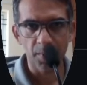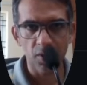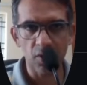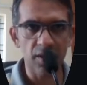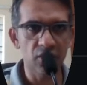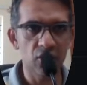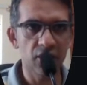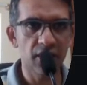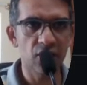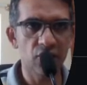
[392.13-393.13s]
okay this was
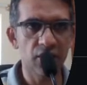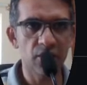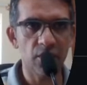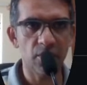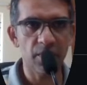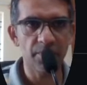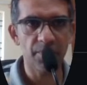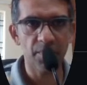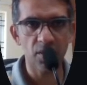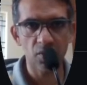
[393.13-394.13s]
the nqueens problem
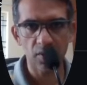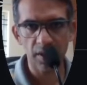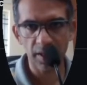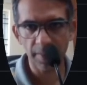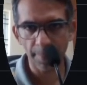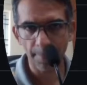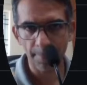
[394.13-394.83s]
okay